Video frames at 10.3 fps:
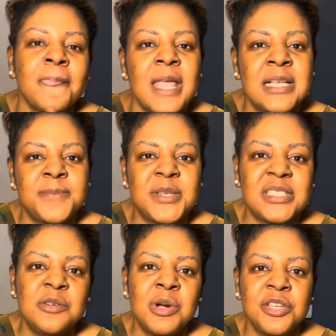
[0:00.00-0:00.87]

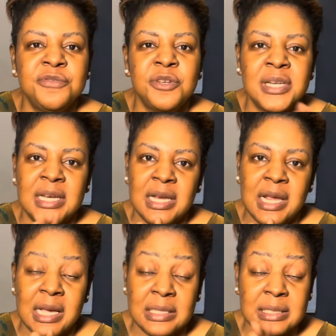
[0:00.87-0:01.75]
especially when you've done
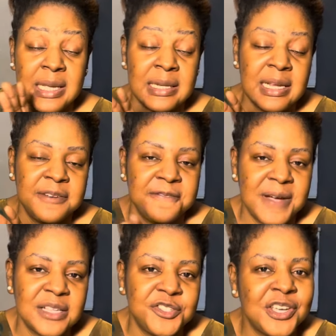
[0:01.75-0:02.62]
an extended
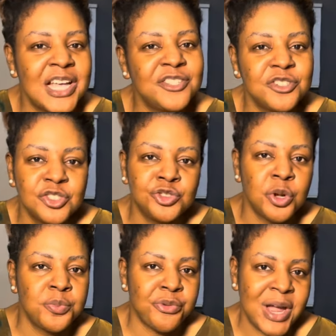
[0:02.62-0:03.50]
fast you can't just
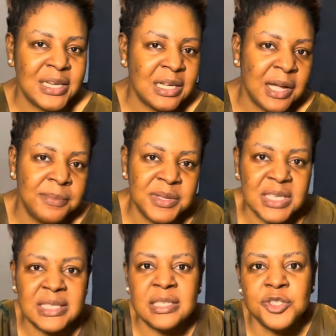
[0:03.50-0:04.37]
jump right in and be
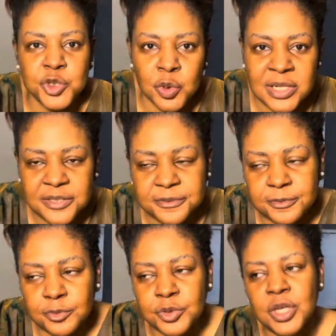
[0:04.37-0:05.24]
eating solid
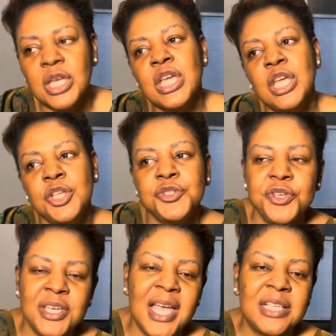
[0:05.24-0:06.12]
food so
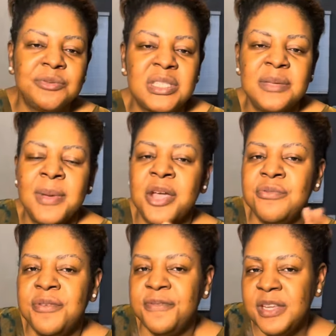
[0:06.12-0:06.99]
you guys will see my
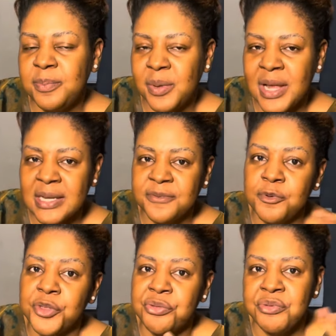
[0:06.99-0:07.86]
refeed plan
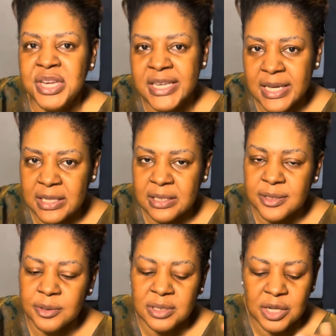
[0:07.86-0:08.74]
for three days
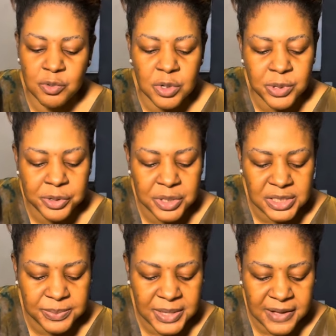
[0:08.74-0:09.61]
so day one we're
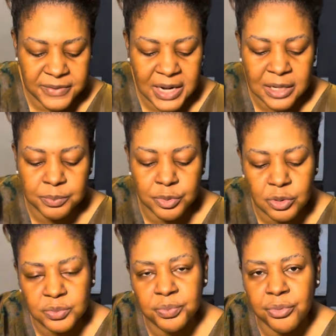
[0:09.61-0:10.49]
going to be having like
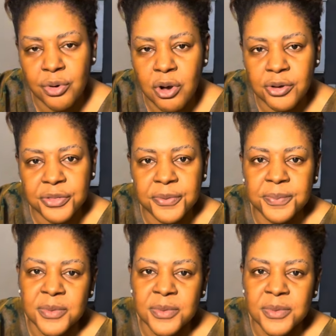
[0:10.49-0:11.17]
bone broth